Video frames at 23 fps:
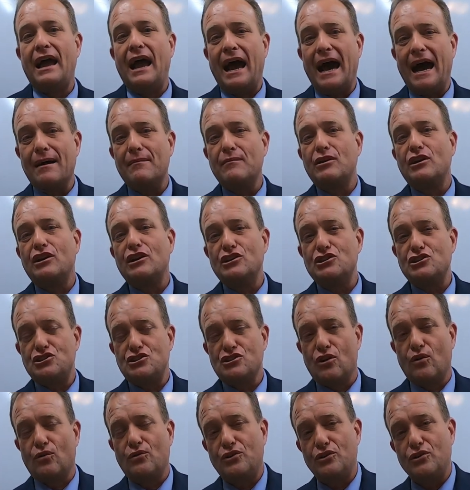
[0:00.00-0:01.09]
I'm going to
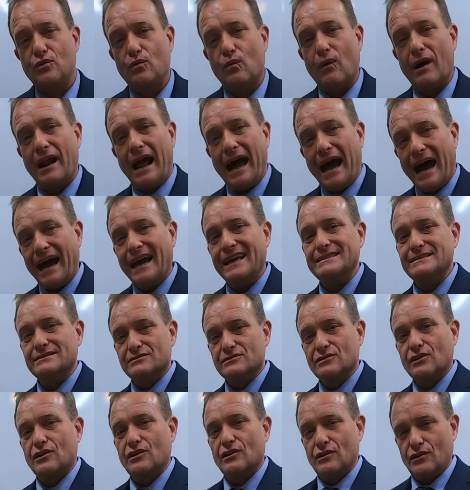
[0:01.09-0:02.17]
show you what I
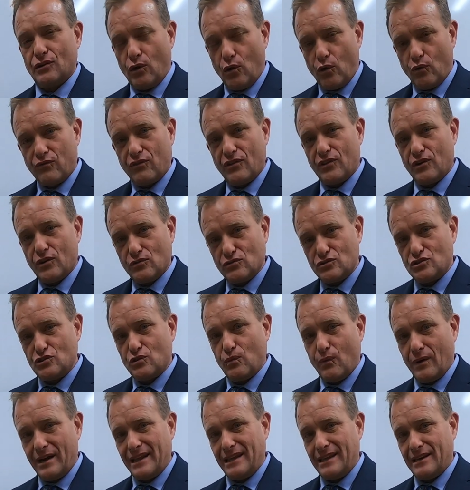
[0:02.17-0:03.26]
learned over those
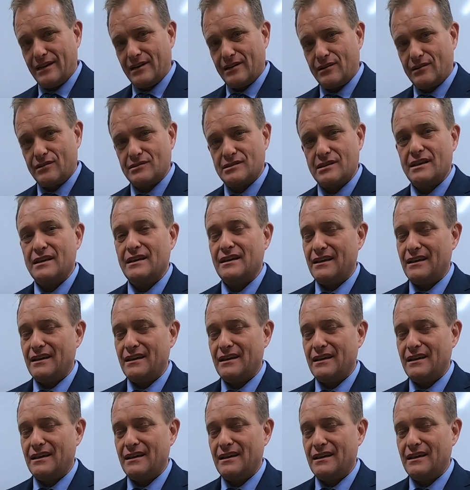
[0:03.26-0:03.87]
20 years